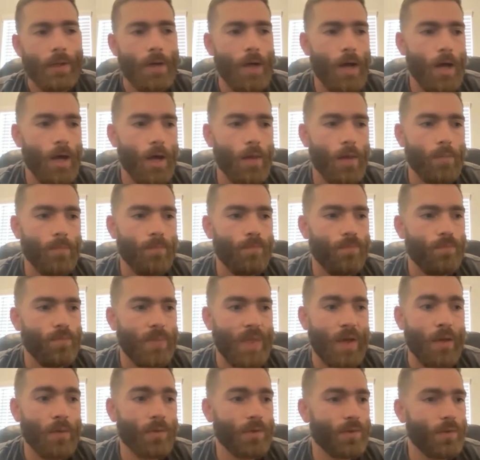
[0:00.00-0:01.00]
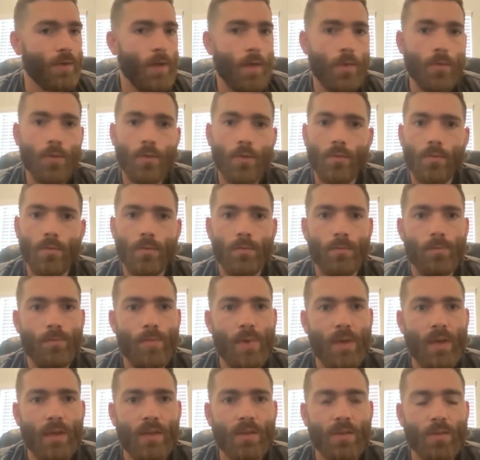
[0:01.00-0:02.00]
That was another
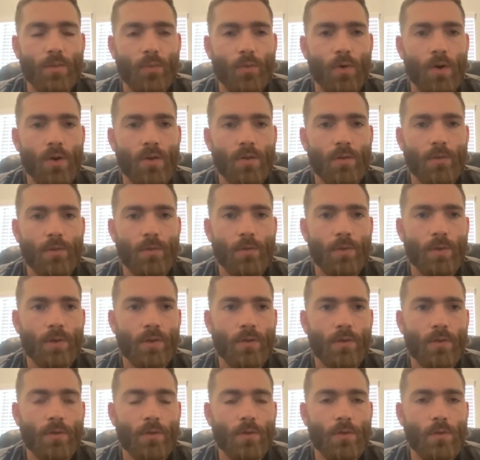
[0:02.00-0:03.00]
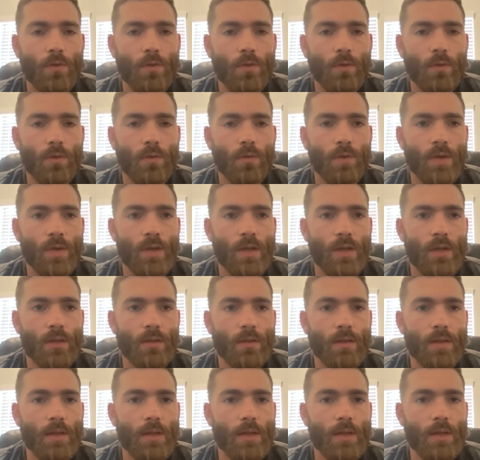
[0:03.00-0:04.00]
big inspiration for this too, is
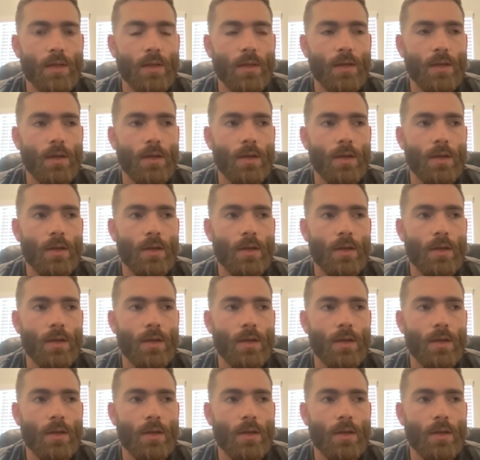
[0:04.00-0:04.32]
seeing the